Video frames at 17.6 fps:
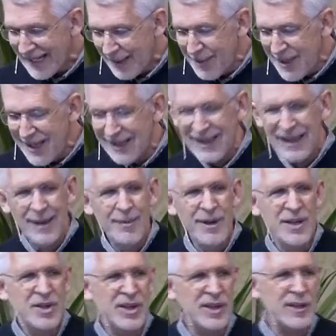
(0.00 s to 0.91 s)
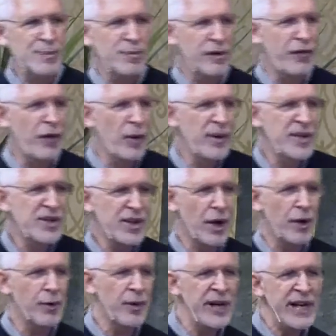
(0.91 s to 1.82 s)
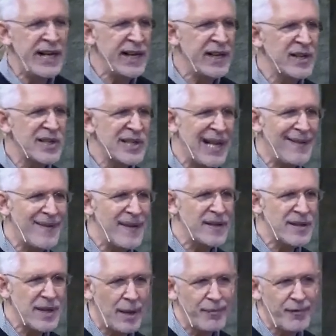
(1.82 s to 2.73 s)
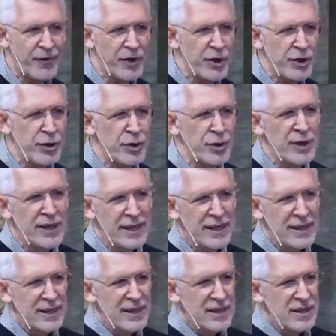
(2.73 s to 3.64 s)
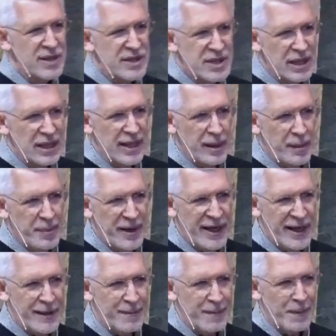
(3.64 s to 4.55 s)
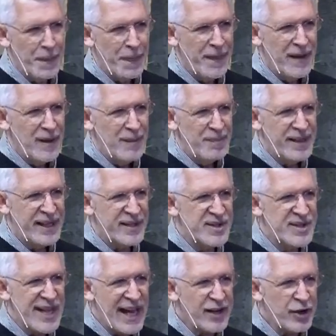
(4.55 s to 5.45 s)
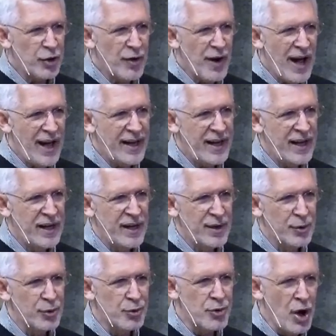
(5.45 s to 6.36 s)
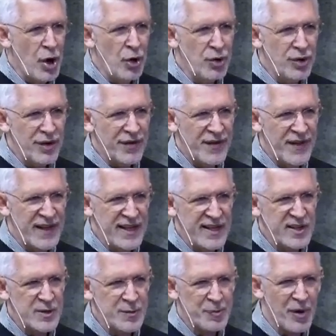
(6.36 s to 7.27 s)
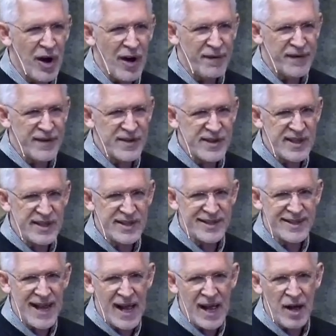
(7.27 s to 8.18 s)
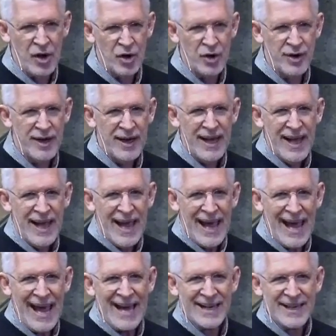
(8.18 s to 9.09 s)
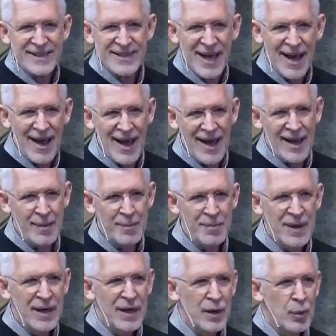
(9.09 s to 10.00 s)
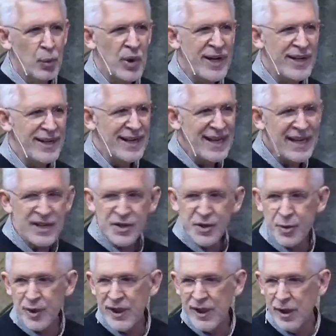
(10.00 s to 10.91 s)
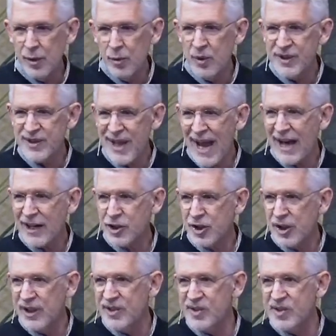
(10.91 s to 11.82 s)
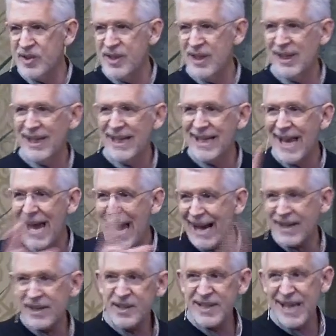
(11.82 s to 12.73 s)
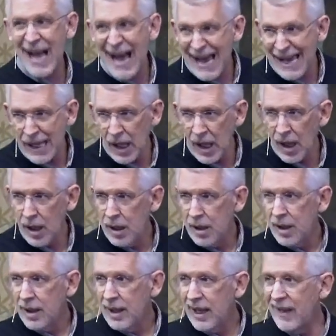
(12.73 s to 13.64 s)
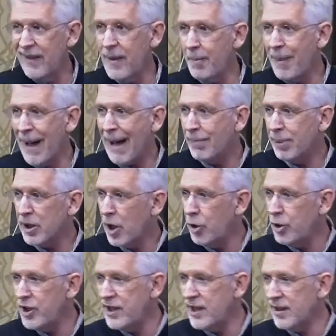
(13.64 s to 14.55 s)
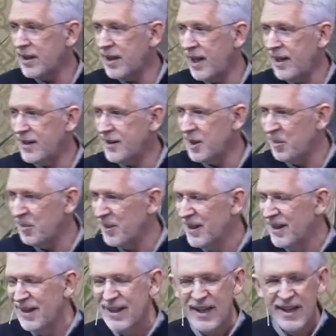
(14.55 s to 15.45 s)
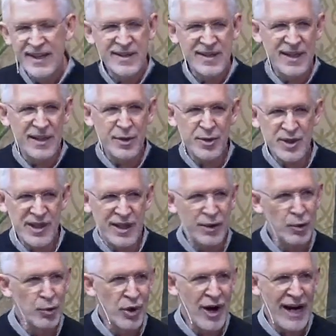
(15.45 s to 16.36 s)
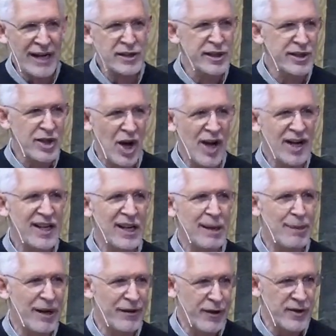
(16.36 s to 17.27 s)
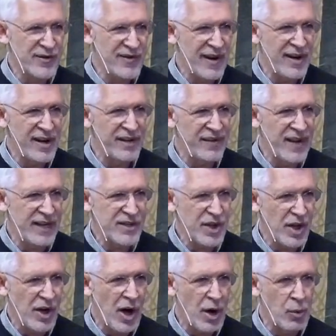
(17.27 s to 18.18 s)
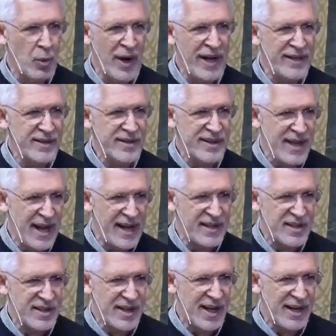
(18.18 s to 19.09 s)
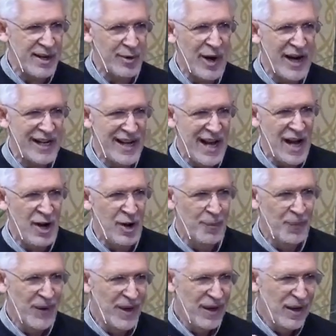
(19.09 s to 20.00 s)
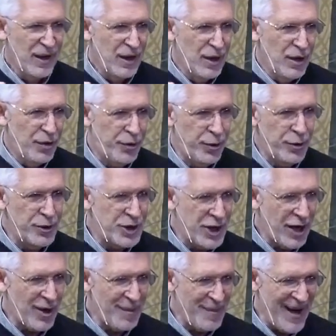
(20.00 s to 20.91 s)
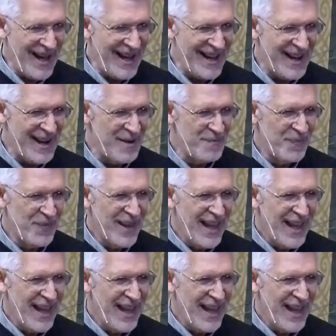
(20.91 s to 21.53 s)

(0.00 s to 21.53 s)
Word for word: Let me, let me just, before we start reading, set this up for you just a little bit. Because Zechariah wrote these prophecies down at a time when Israel was actually still in exile in the Babylonian kingdom. It's interesting that we're actually talking about those very events on our Wednesday study right now through Jeremiah.